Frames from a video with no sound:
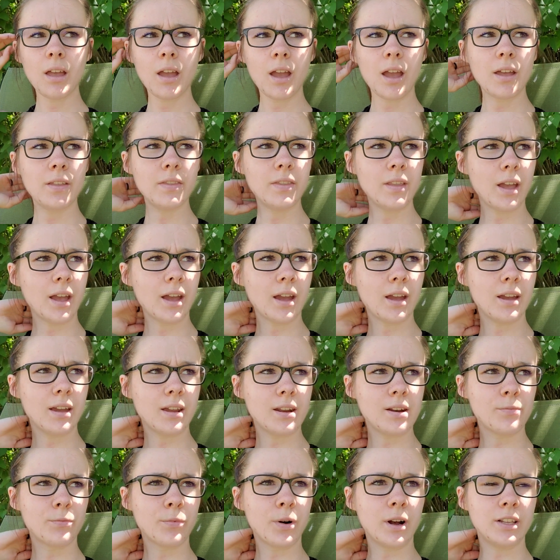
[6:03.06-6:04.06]
and
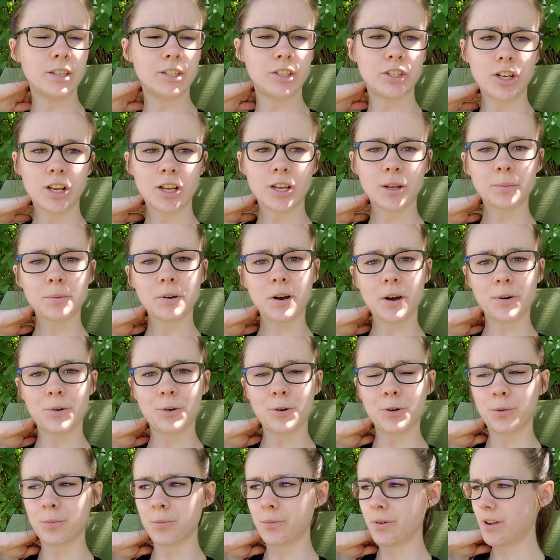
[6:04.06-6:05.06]
then once Jacob got
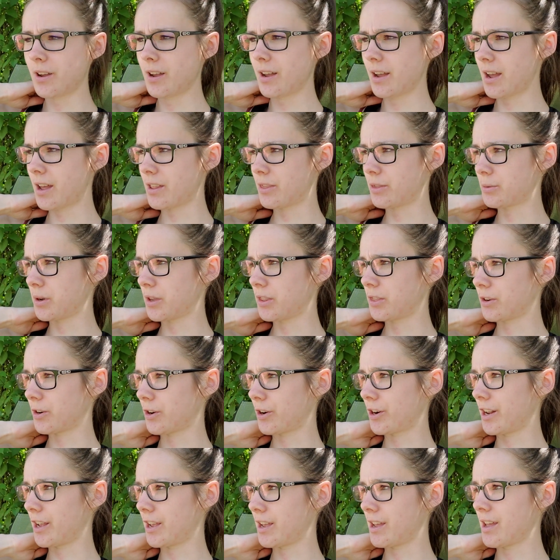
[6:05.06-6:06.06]
home at
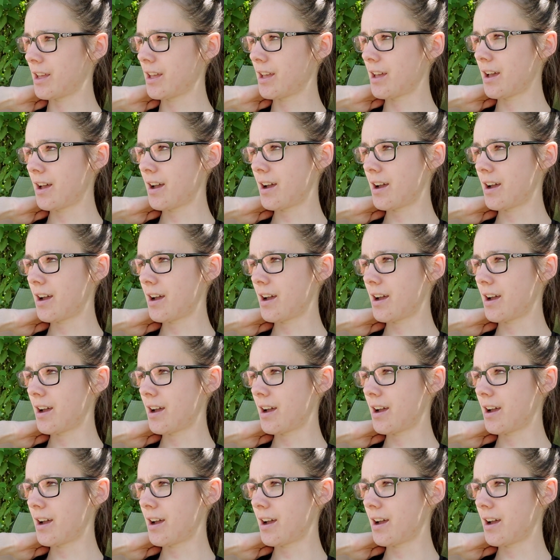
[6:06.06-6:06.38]
3:30,